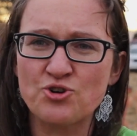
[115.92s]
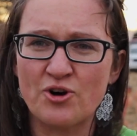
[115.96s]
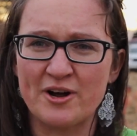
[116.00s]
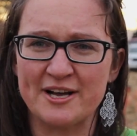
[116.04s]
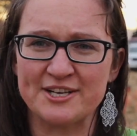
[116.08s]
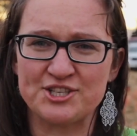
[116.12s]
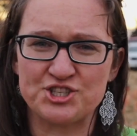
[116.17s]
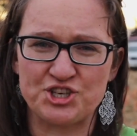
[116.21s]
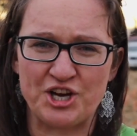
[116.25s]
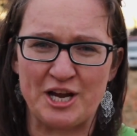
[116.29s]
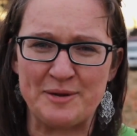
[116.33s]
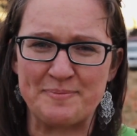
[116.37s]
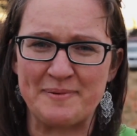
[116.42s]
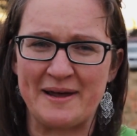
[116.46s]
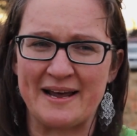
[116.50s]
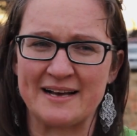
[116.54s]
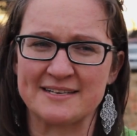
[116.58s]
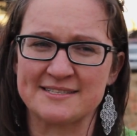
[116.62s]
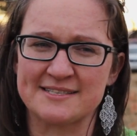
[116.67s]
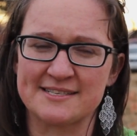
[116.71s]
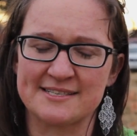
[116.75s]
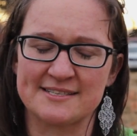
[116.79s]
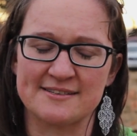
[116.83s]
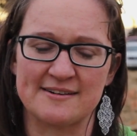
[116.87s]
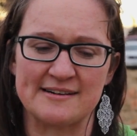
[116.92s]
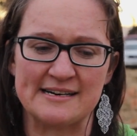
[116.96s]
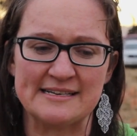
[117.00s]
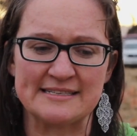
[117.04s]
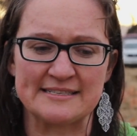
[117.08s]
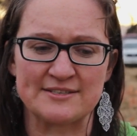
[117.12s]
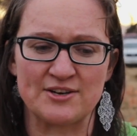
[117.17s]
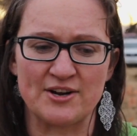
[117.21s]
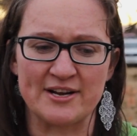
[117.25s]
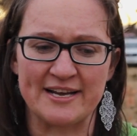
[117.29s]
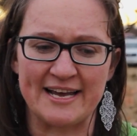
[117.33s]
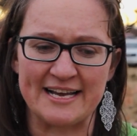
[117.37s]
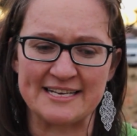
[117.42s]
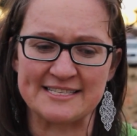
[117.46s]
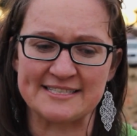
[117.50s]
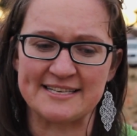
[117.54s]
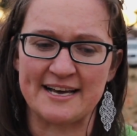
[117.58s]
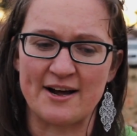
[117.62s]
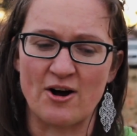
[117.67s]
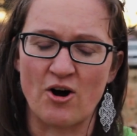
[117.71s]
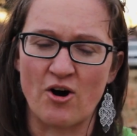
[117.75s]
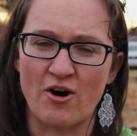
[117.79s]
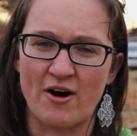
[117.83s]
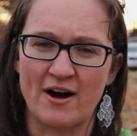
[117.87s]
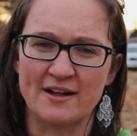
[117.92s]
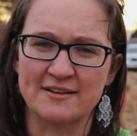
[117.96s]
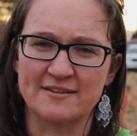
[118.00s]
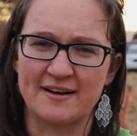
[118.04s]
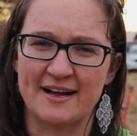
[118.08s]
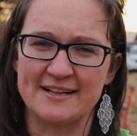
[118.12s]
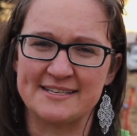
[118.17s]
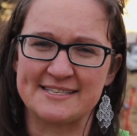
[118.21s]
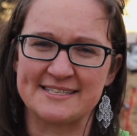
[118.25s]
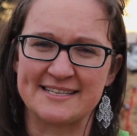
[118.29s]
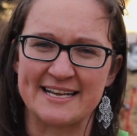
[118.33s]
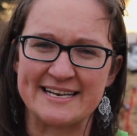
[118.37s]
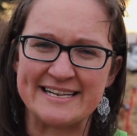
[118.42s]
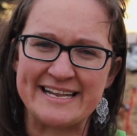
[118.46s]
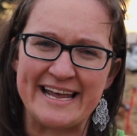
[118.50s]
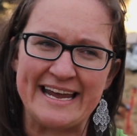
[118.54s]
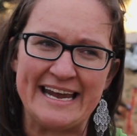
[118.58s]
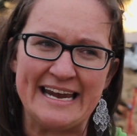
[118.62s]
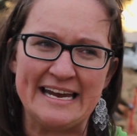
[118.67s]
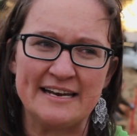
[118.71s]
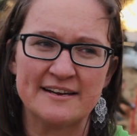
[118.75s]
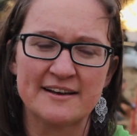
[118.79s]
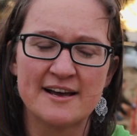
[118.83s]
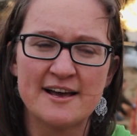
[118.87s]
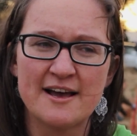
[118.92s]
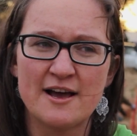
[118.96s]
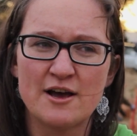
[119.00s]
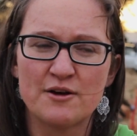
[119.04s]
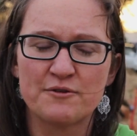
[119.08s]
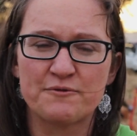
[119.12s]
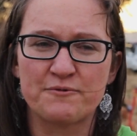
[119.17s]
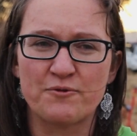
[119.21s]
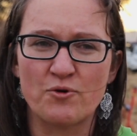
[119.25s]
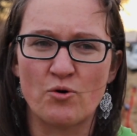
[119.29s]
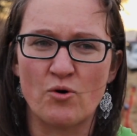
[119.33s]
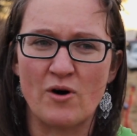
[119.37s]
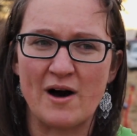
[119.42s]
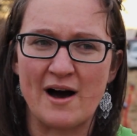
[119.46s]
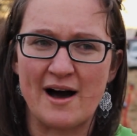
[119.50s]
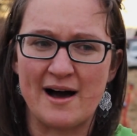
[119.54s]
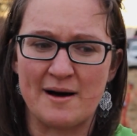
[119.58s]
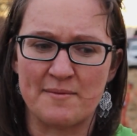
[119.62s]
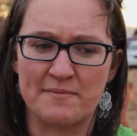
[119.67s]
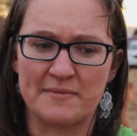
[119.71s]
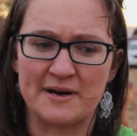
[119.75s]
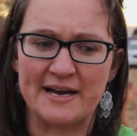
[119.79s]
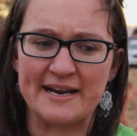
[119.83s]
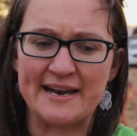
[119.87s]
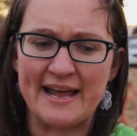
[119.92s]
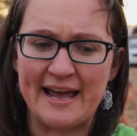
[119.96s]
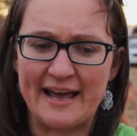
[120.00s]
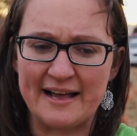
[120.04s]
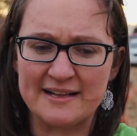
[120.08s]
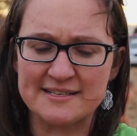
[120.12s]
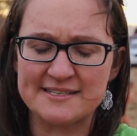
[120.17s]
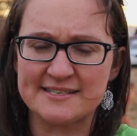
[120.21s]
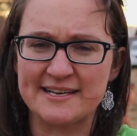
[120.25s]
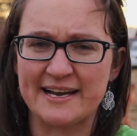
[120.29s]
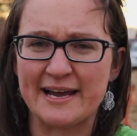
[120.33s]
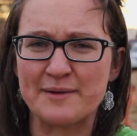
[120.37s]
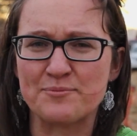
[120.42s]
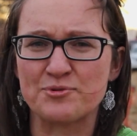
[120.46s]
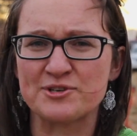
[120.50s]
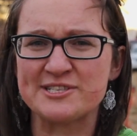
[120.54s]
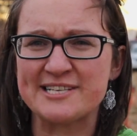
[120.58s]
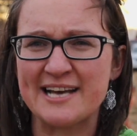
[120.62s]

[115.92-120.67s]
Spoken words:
not a cheap exercise, and I guess that highlights the need for enhancing and